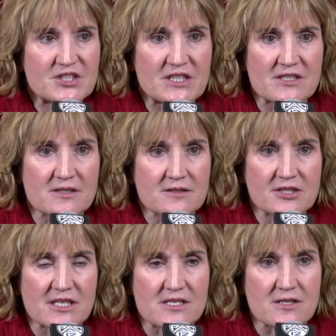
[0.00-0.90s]
she's
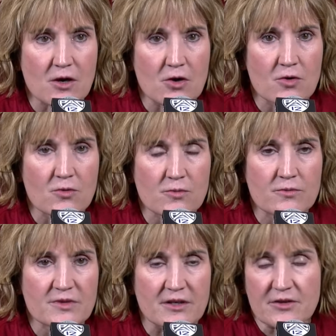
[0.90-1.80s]
she's so
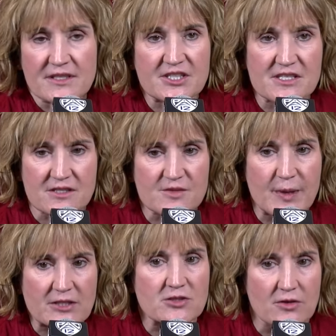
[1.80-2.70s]
you know she's a
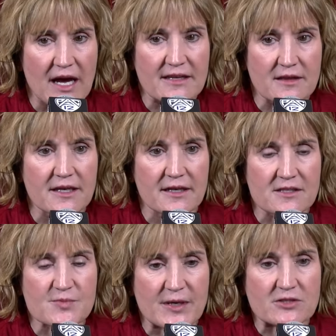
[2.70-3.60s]
special athlete and a
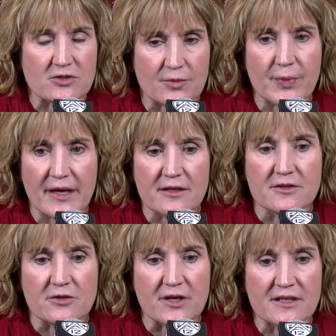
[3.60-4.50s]
special
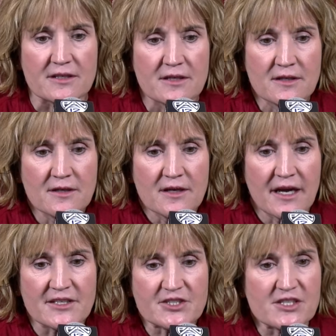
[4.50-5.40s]
competitor and
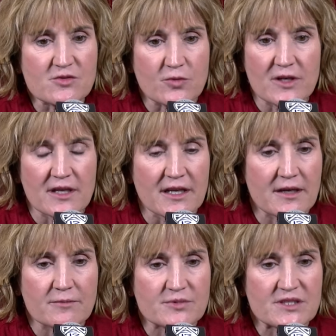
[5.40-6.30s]
and she's
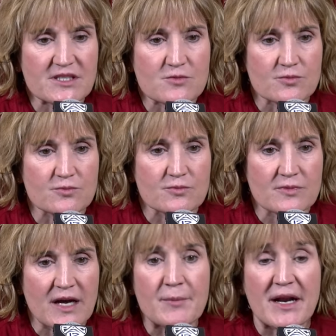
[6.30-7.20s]
really she's
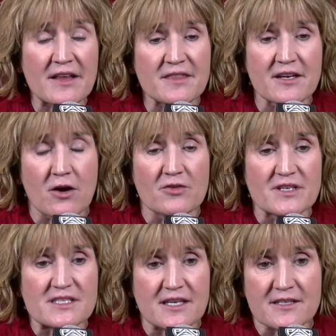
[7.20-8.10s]
I mean I think all
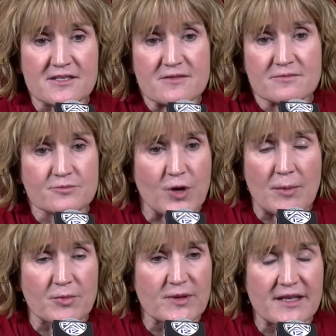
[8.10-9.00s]
these kids
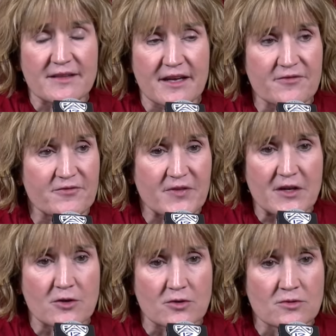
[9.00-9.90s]
probably they
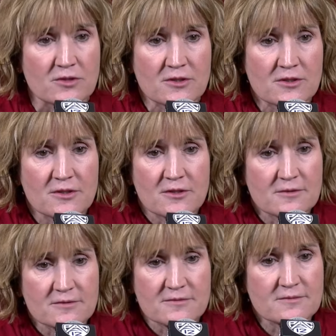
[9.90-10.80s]
feel
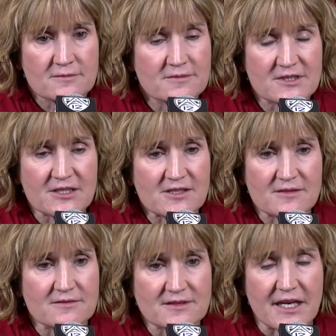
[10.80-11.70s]

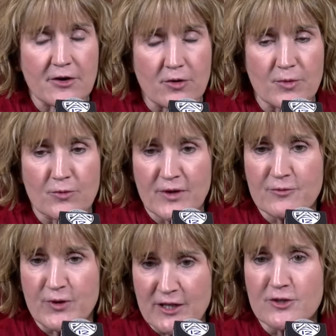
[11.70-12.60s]
just terrible
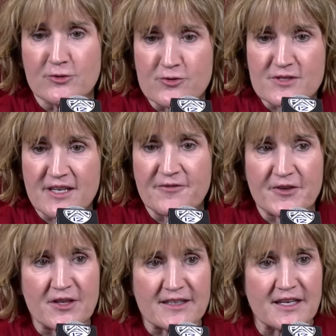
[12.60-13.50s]
when we lose. They
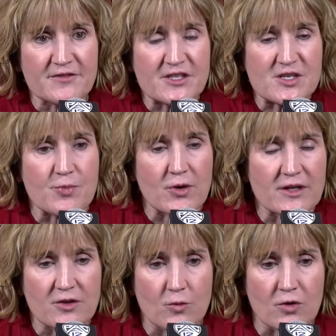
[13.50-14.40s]
feel like they've
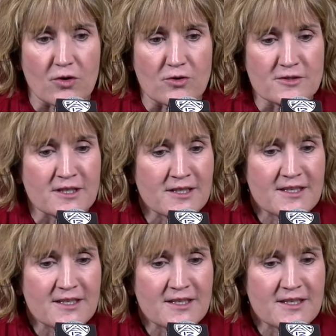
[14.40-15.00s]
disappointed the world.